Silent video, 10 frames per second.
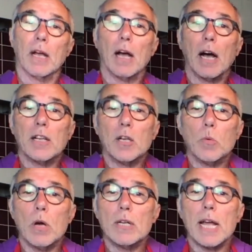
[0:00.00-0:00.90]
And the
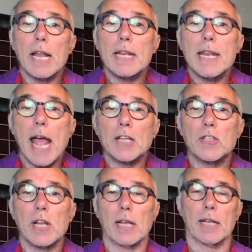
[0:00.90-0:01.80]
word
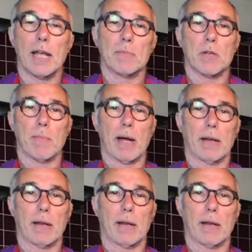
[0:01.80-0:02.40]
nexting came to mind.